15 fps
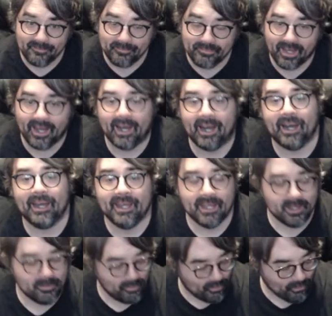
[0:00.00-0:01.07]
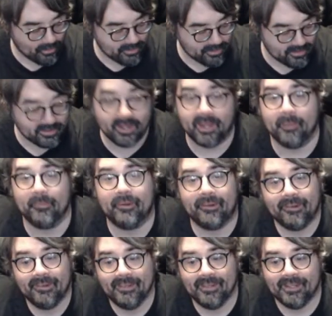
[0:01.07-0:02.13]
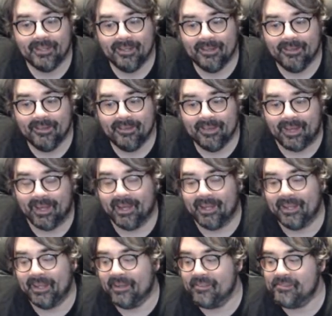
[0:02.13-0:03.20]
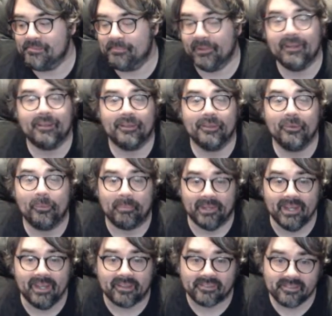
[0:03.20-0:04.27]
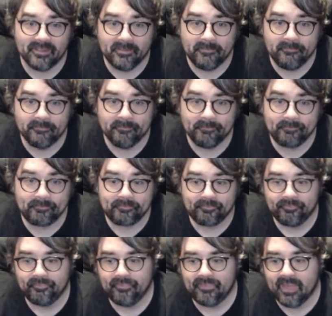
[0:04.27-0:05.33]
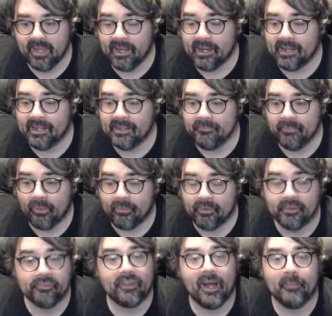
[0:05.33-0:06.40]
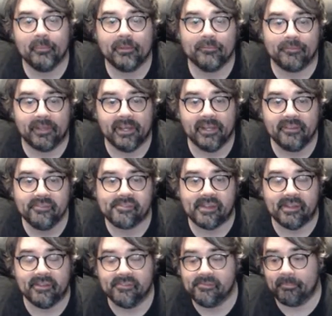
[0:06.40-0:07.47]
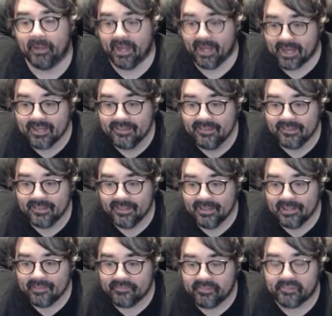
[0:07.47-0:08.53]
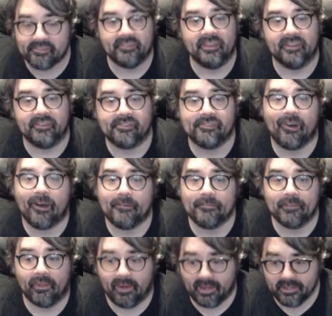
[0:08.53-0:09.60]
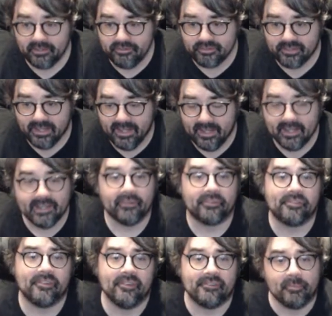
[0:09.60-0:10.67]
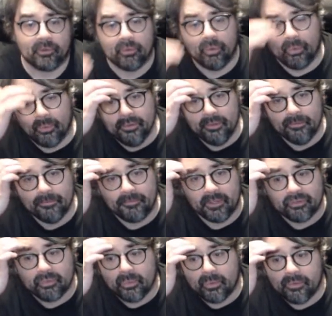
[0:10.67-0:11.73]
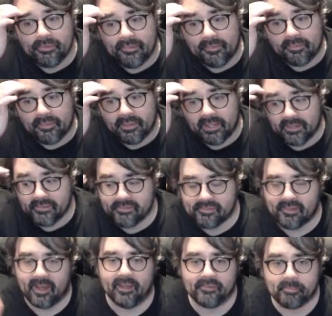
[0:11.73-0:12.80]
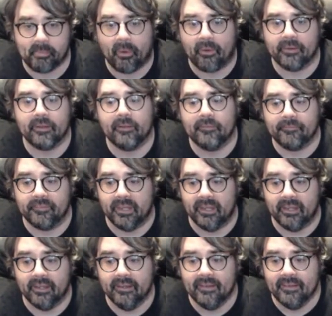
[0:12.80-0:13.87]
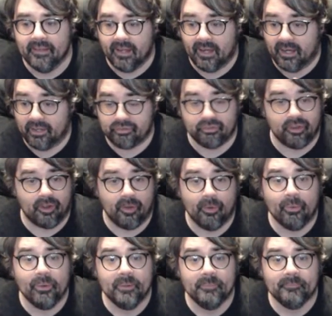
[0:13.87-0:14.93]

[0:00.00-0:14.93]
I am a Hoarder gamer, and it has been a little bit. Hoarder's Comic Flex is back. This is the soft launch. You'll see some cool new visuals and things as part of the show